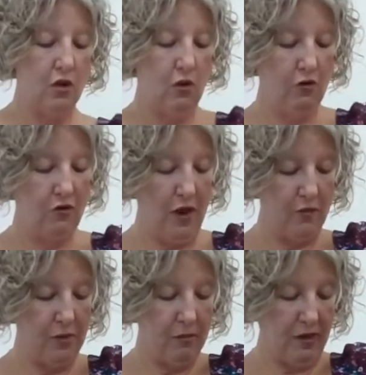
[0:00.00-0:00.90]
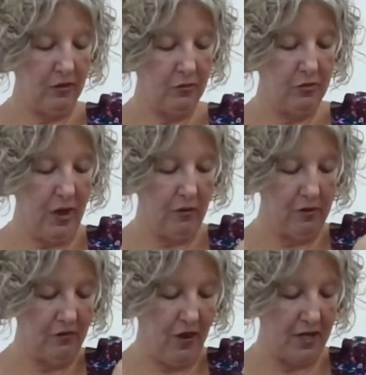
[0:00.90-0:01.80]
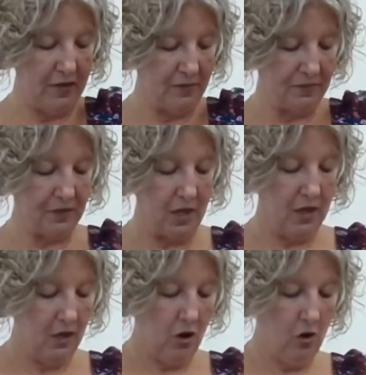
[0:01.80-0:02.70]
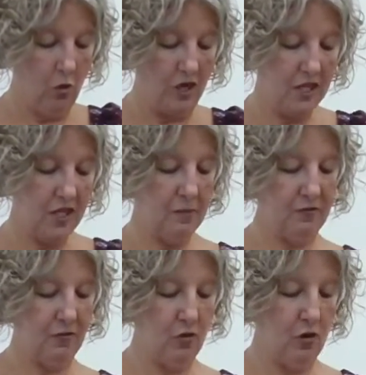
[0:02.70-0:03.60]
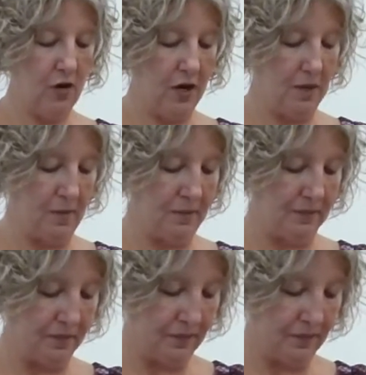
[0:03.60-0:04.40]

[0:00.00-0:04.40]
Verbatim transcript: or if you have a big metal spoon, that would be fine. Oh, one tip for um,